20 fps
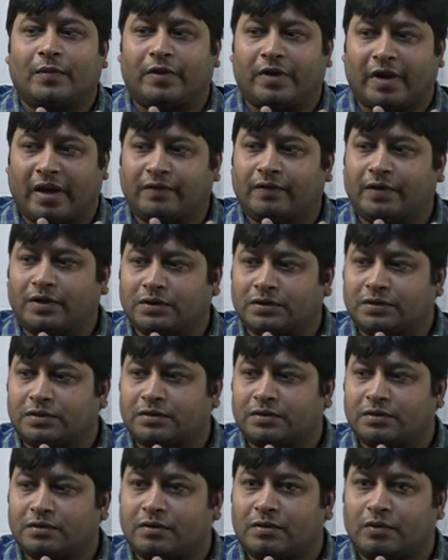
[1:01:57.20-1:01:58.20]

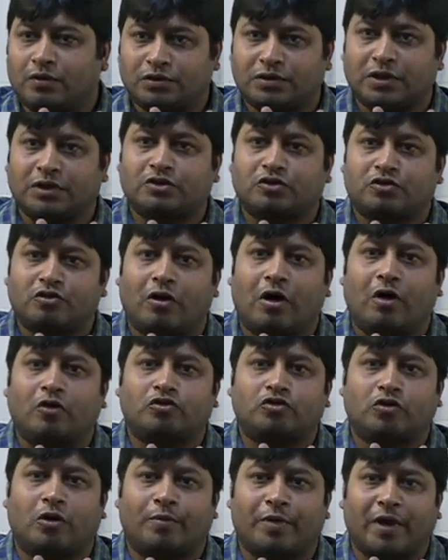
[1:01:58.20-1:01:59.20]
Drivers who just know how
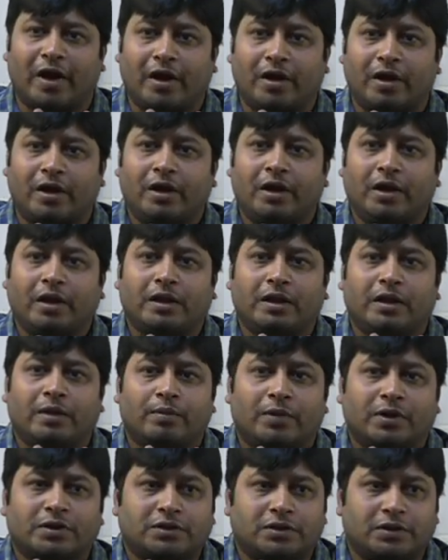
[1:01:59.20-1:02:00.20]
to operate the
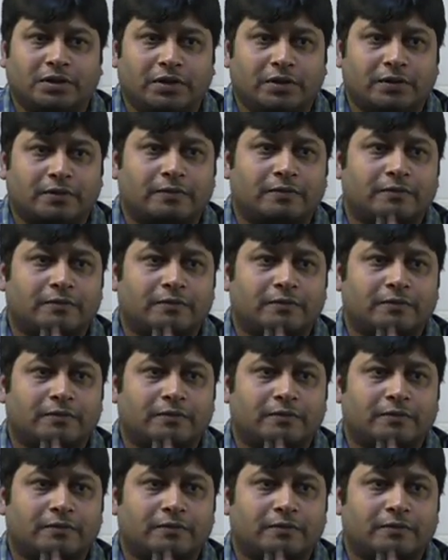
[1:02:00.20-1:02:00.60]
machine.